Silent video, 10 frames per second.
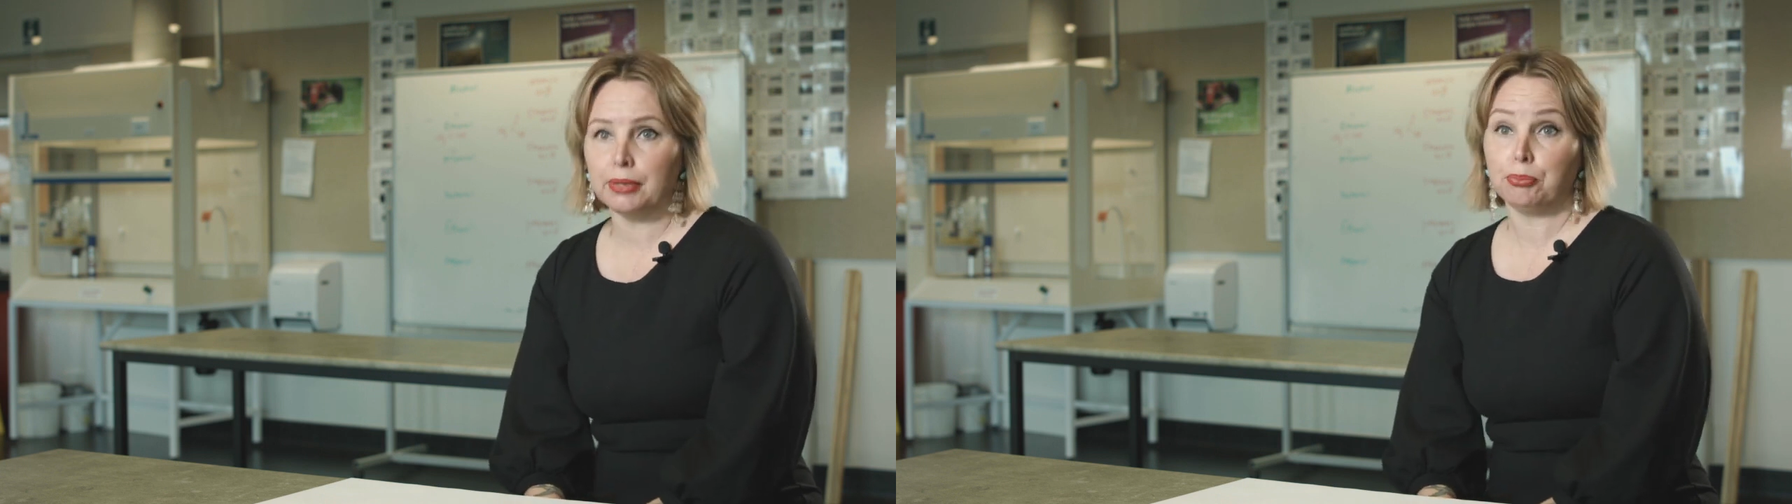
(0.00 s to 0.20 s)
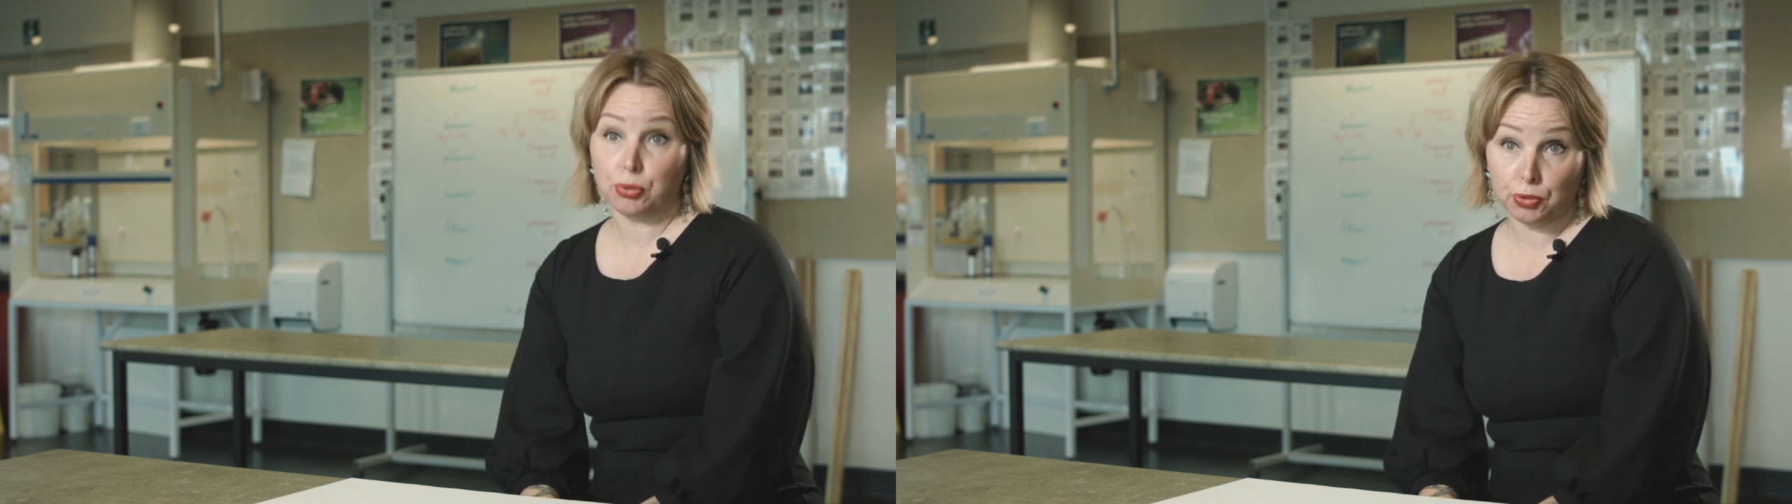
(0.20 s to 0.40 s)

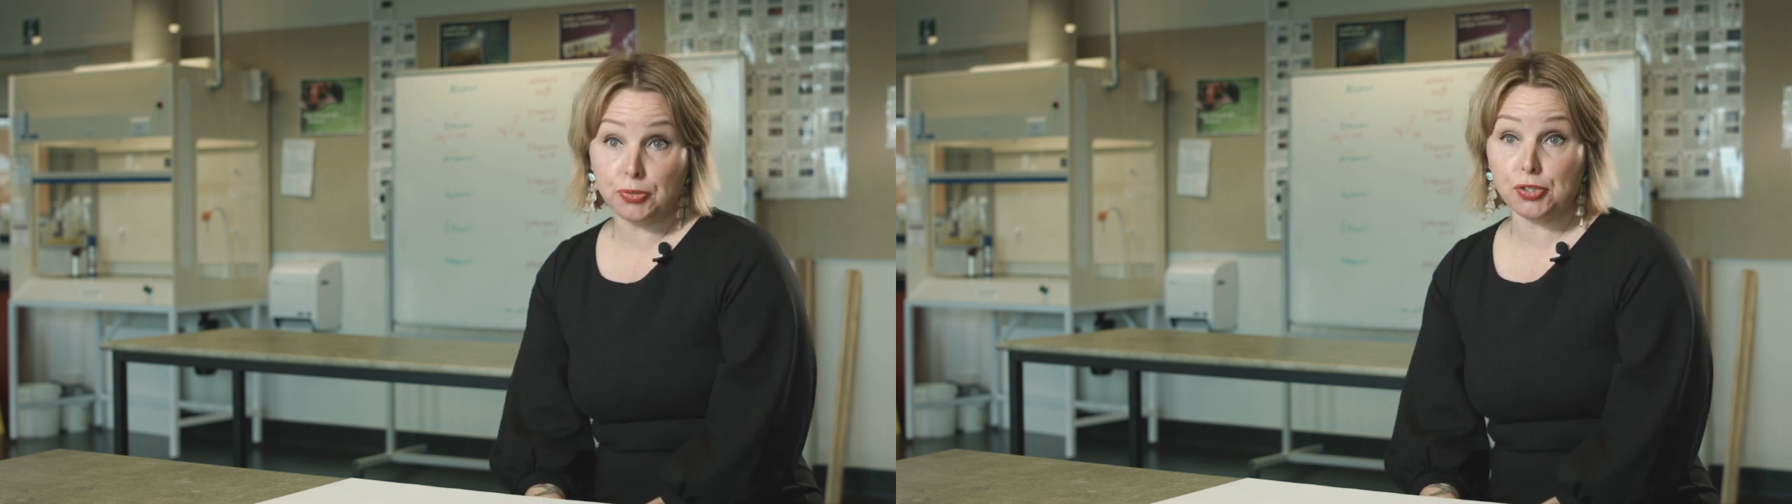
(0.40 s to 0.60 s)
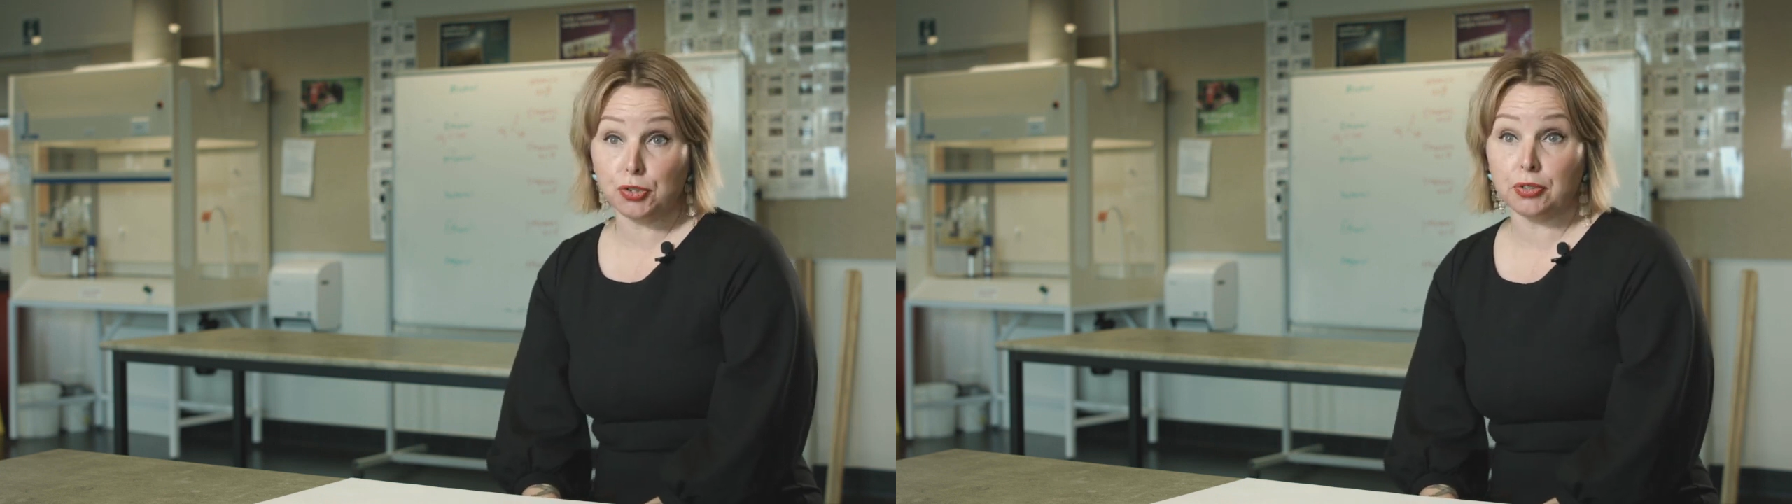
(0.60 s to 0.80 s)

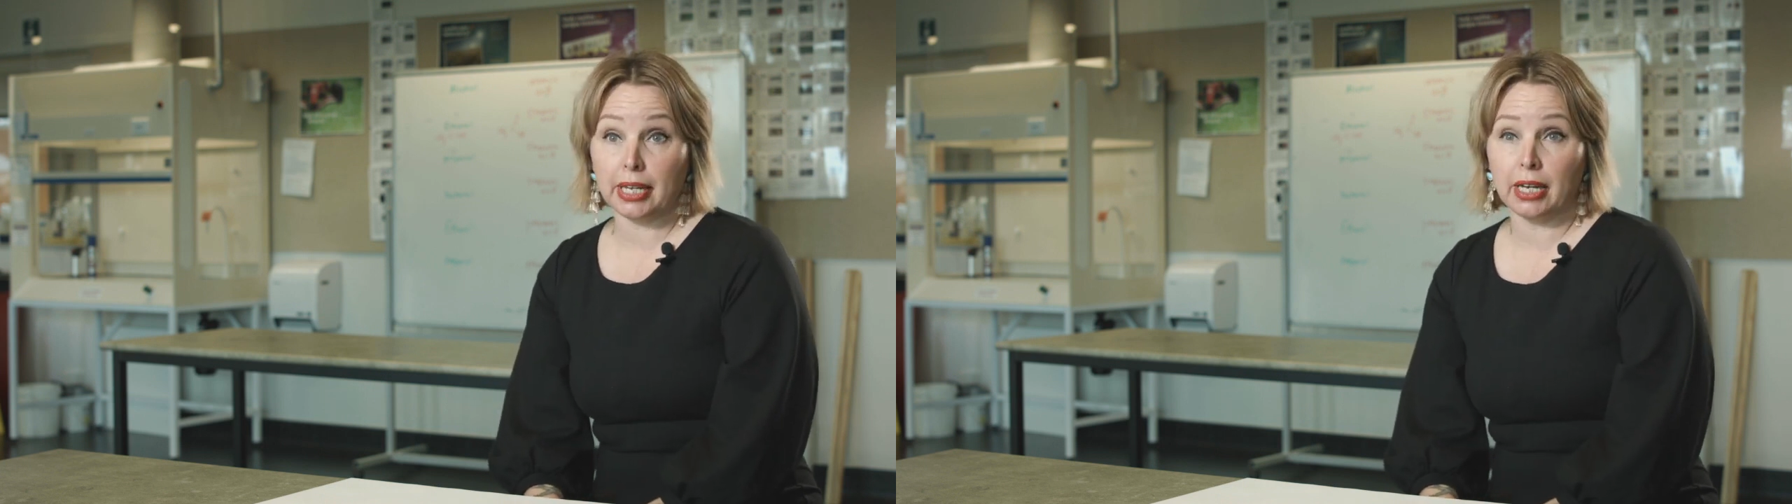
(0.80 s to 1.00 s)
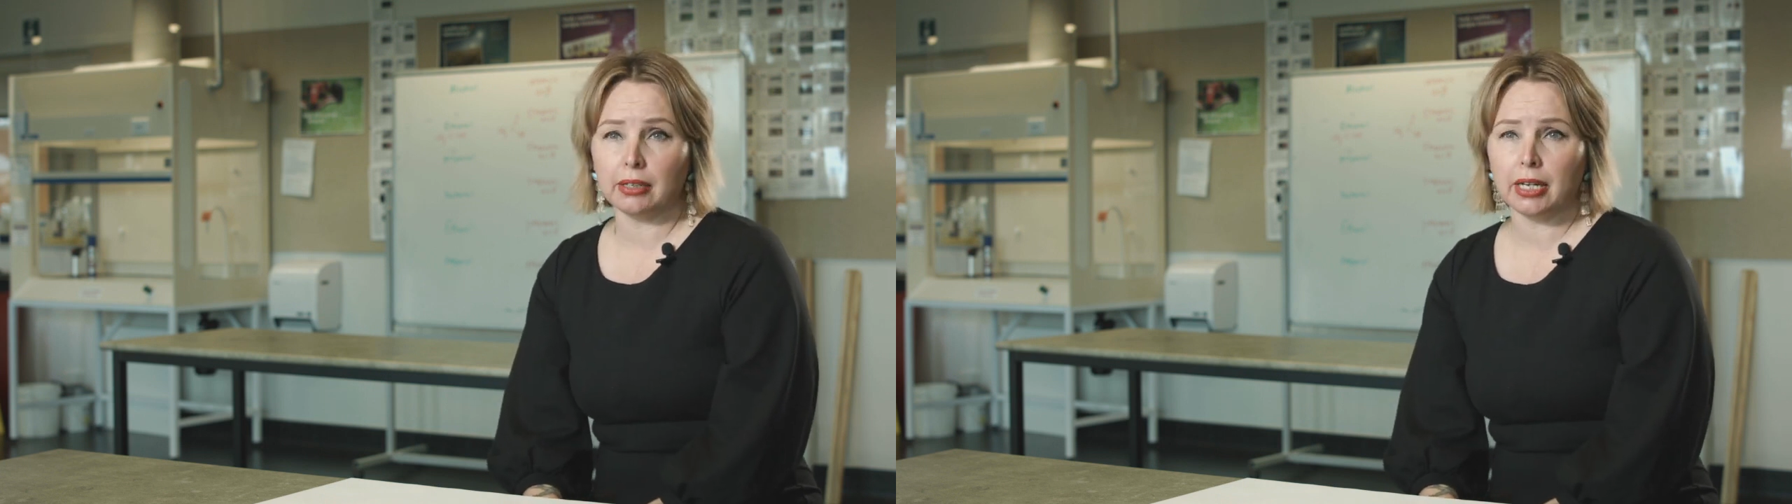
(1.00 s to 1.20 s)
improves
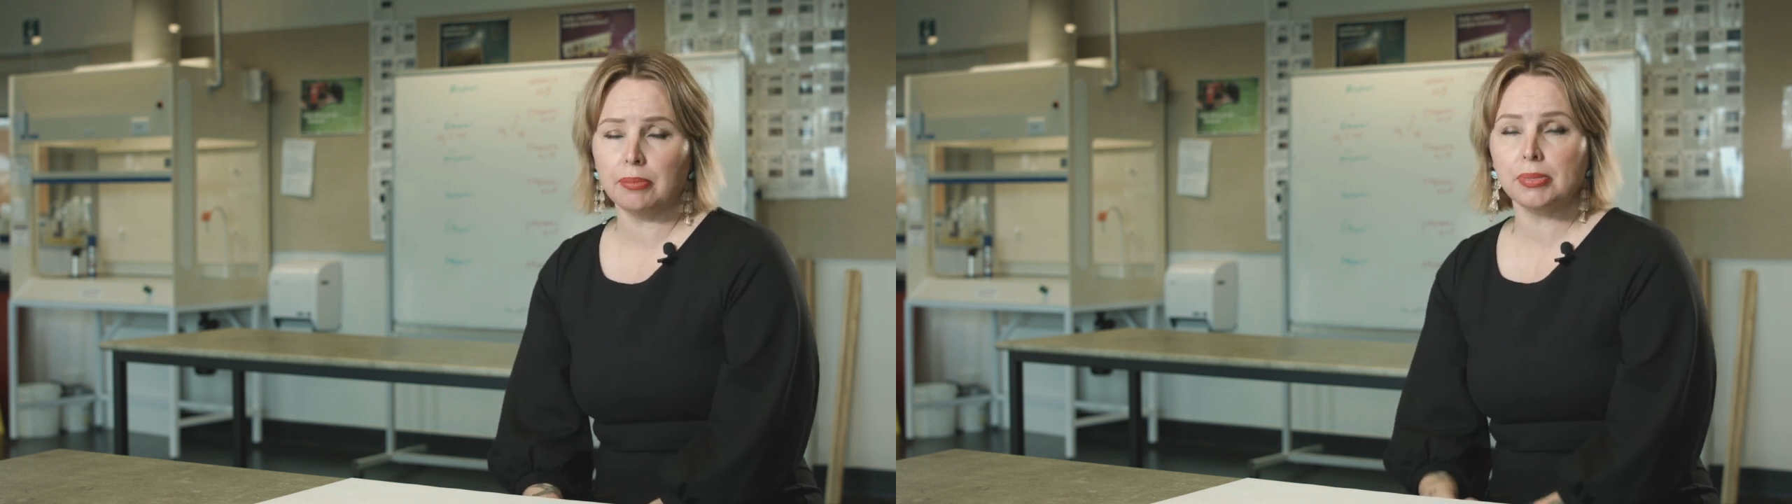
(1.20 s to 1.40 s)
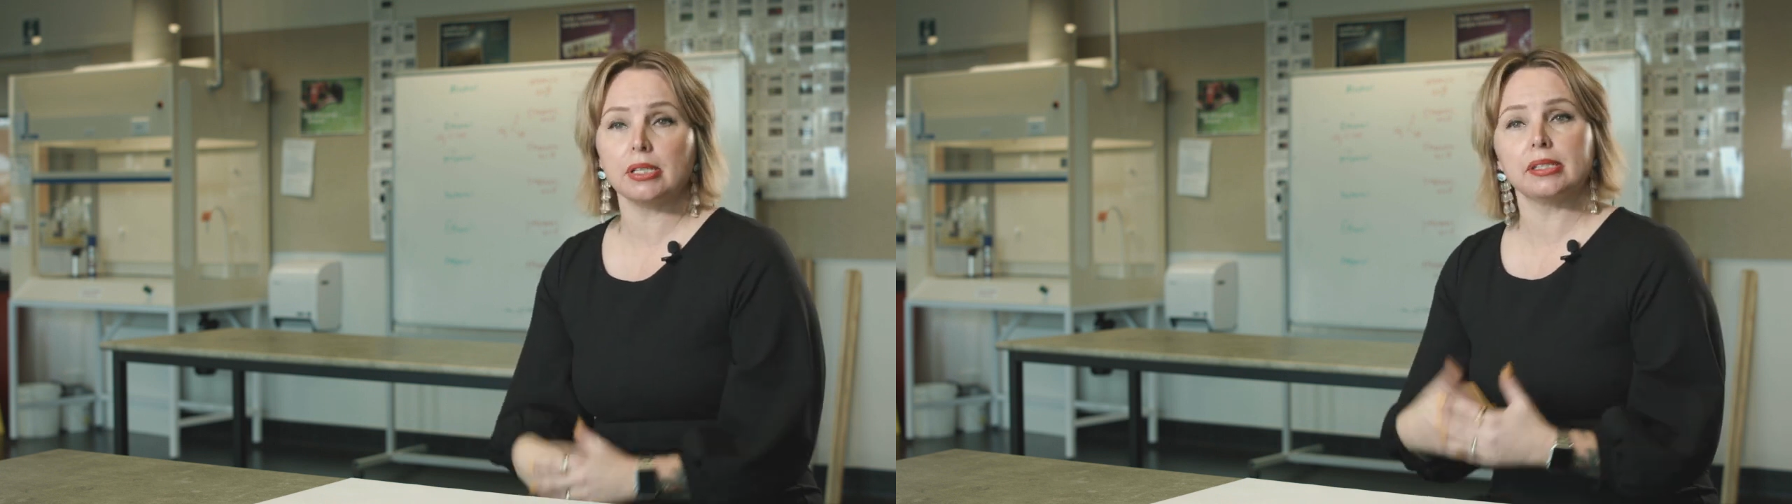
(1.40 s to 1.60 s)
student
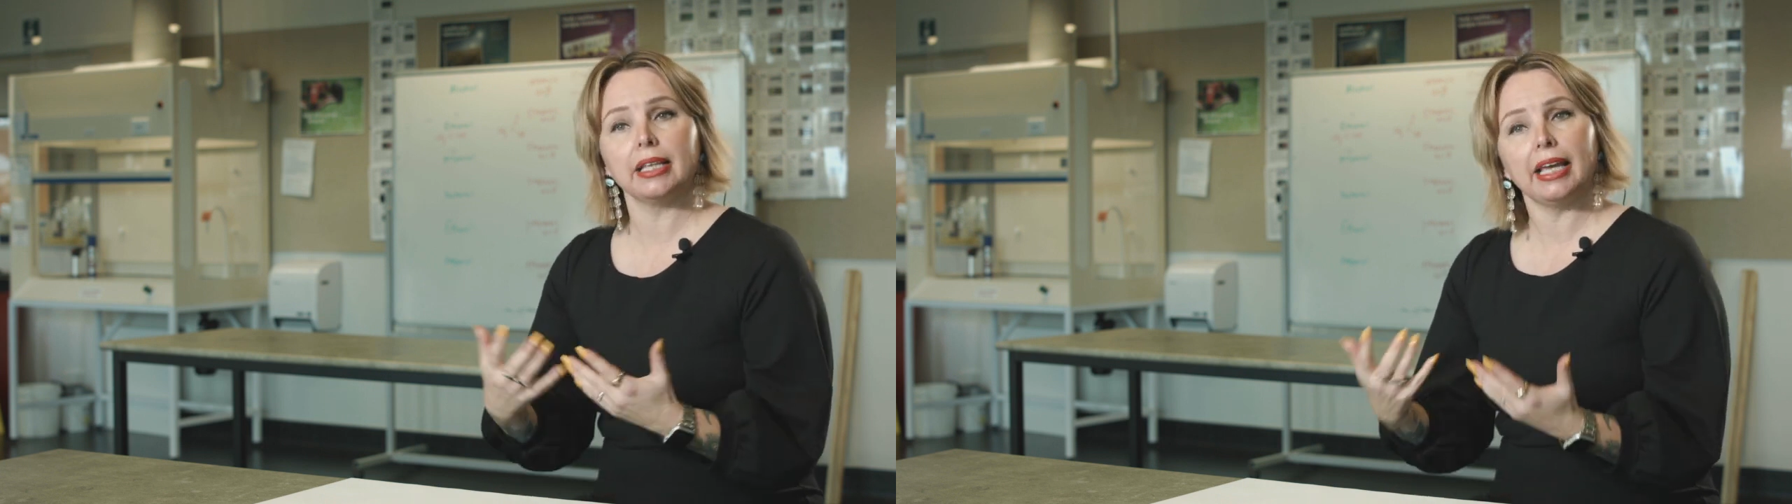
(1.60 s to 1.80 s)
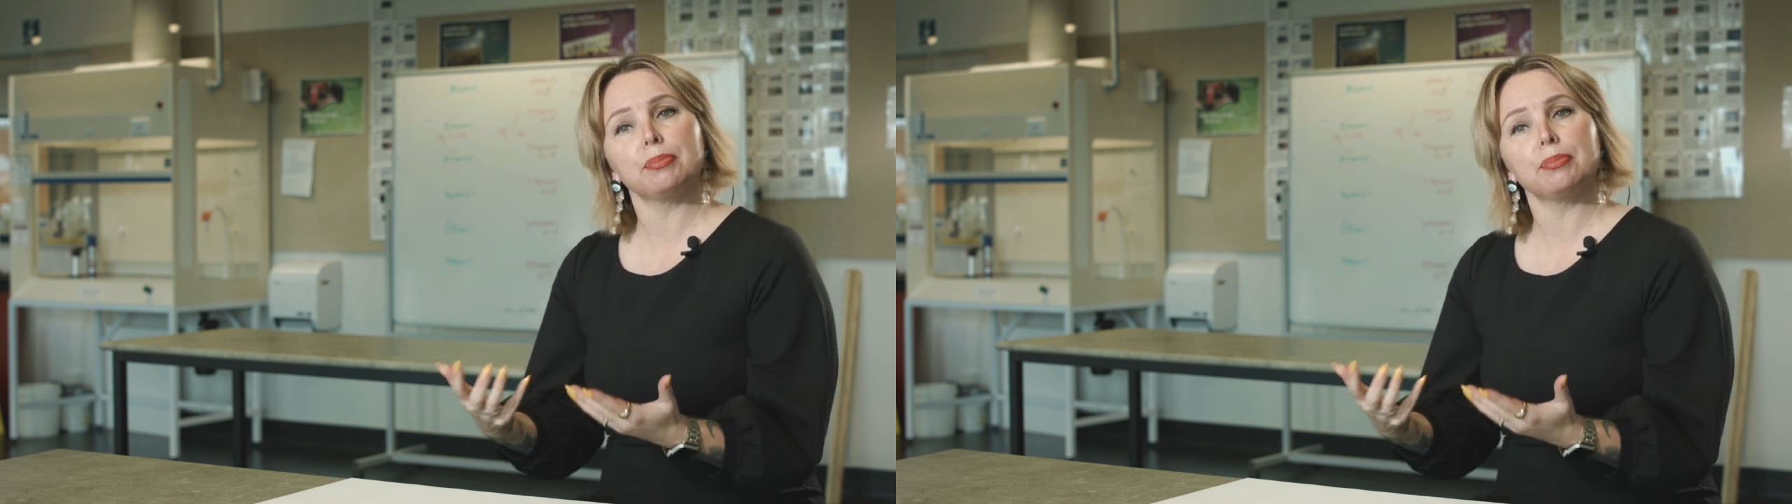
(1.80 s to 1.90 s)
outcomes is the